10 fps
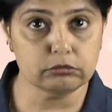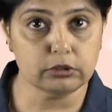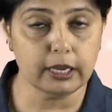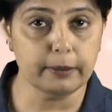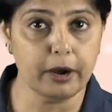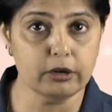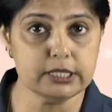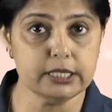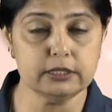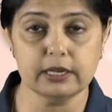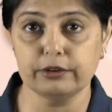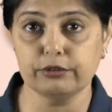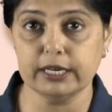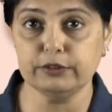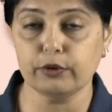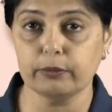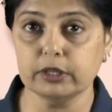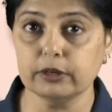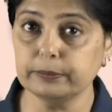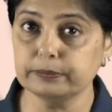Think about it and write from
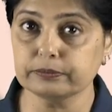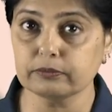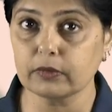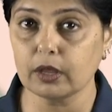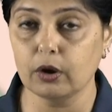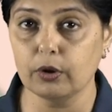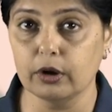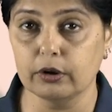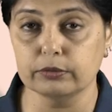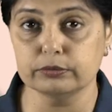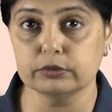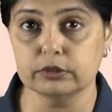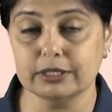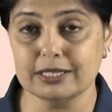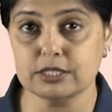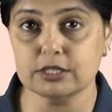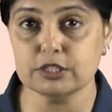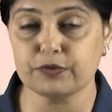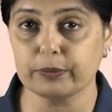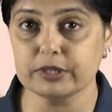the
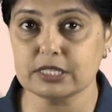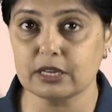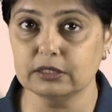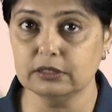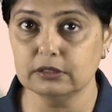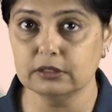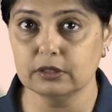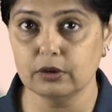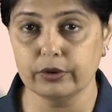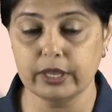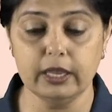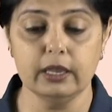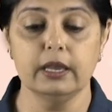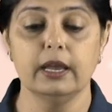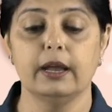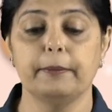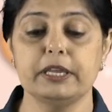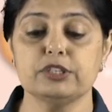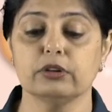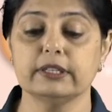distance from the sun. Okay.
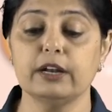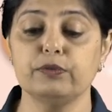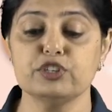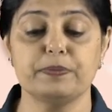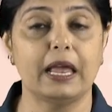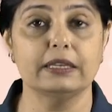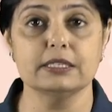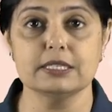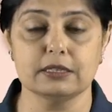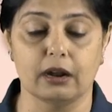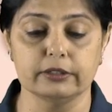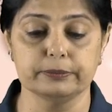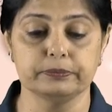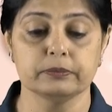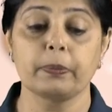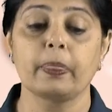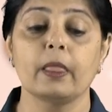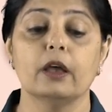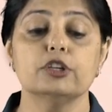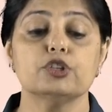Based on that, which planets start.
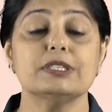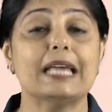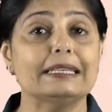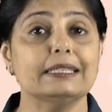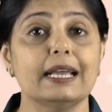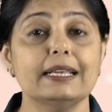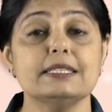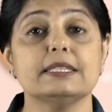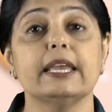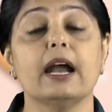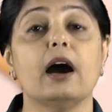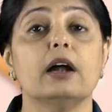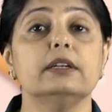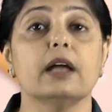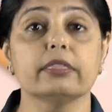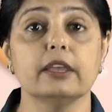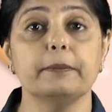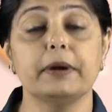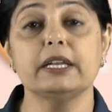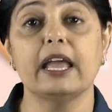So satellites, they are nothing
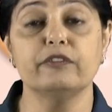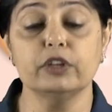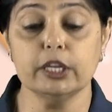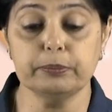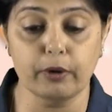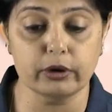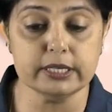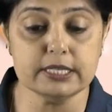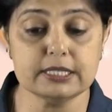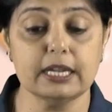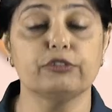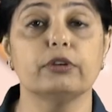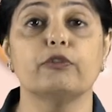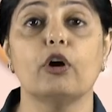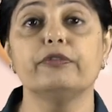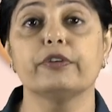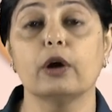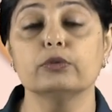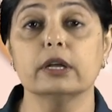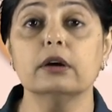but heavenly bodies that revolve
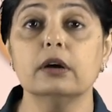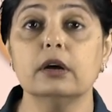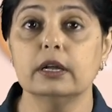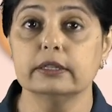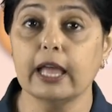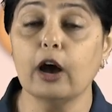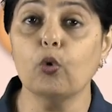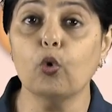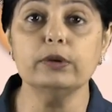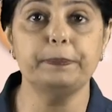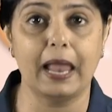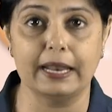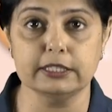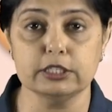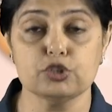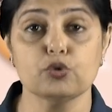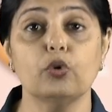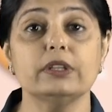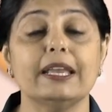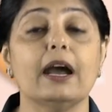around their own planet.
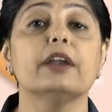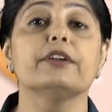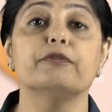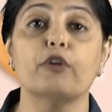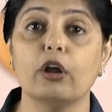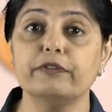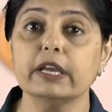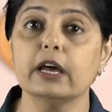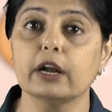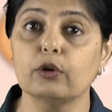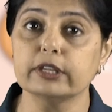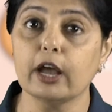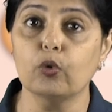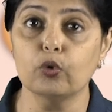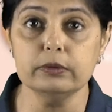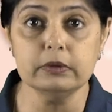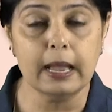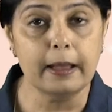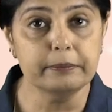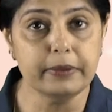So they are revolving around their own
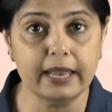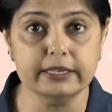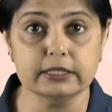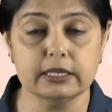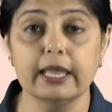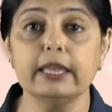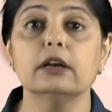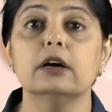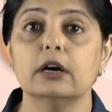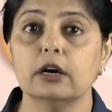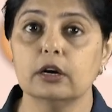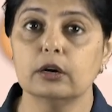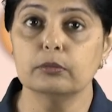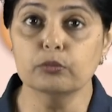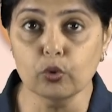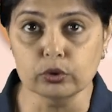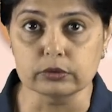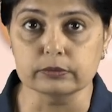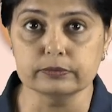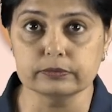planet, like
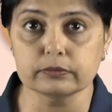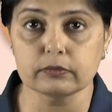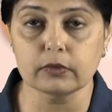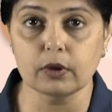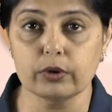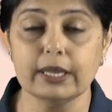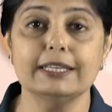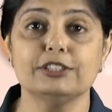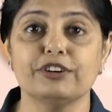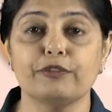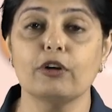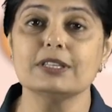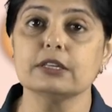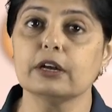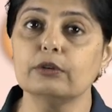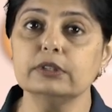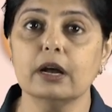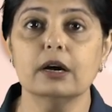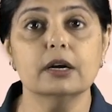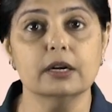moon. Okay, it revolves around
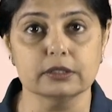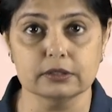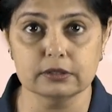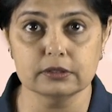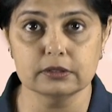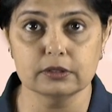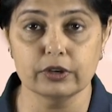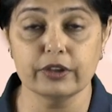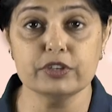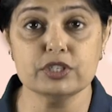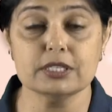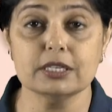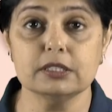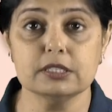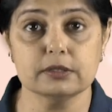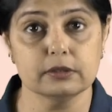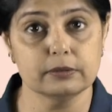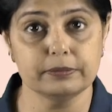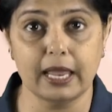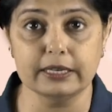earth, okay, which is its
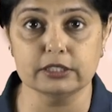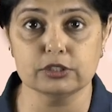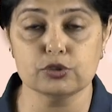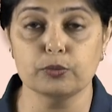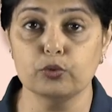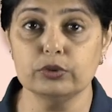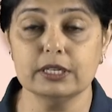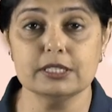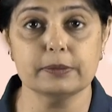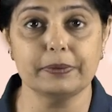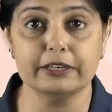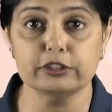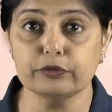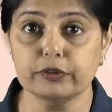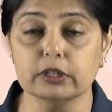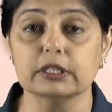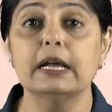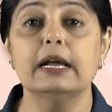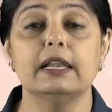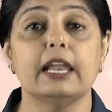planet. So moon is the planet of earth.
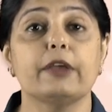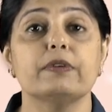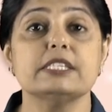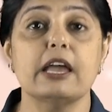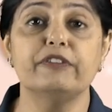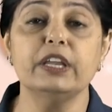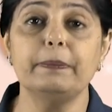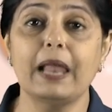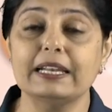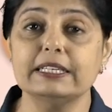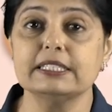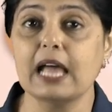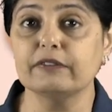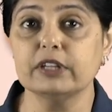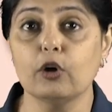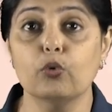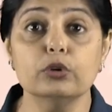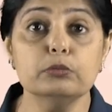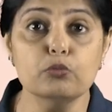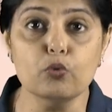Likewise, every planet have their
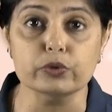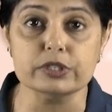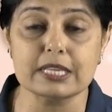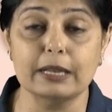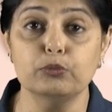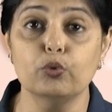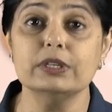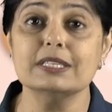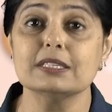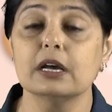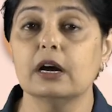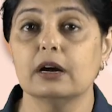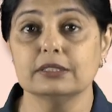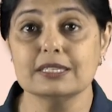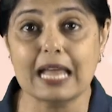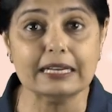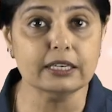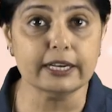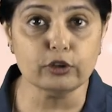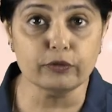own moons, and moon is the
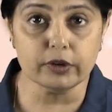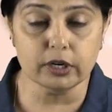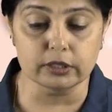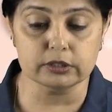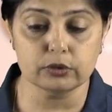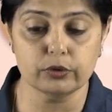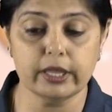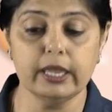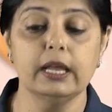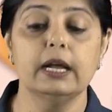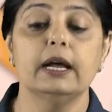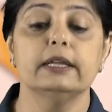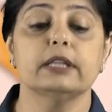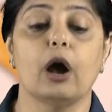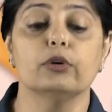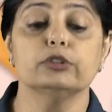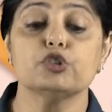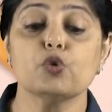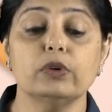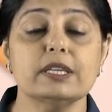satellite of earth. Okay. Now the
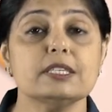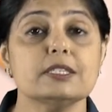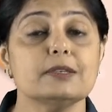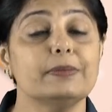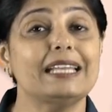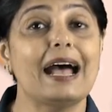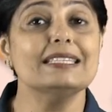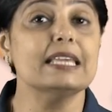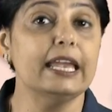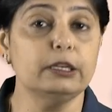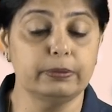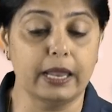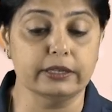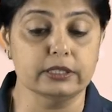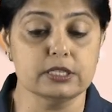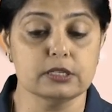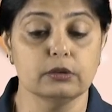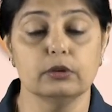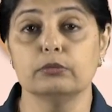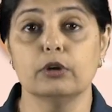solar system, it has 8 planets:
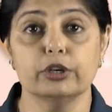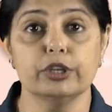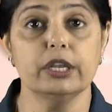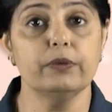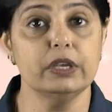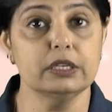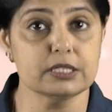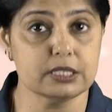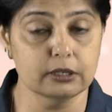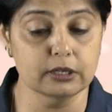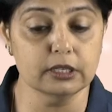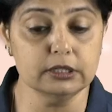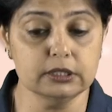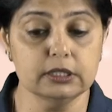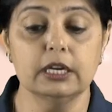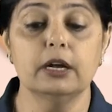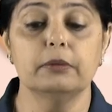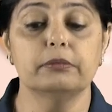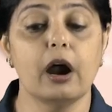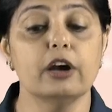Mercury, Venus, Earth,
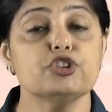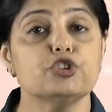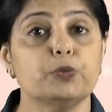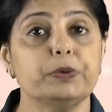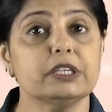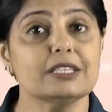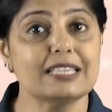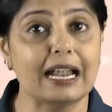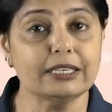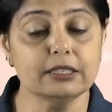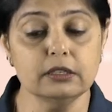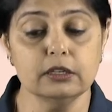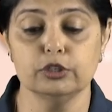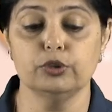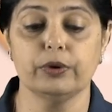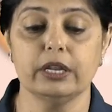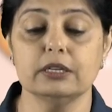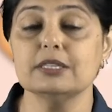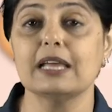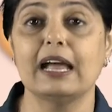Mars, Jupiter, Saturn,
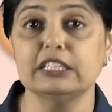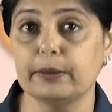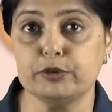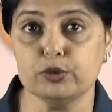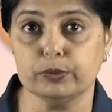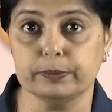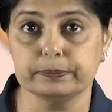Uranus and Neptune.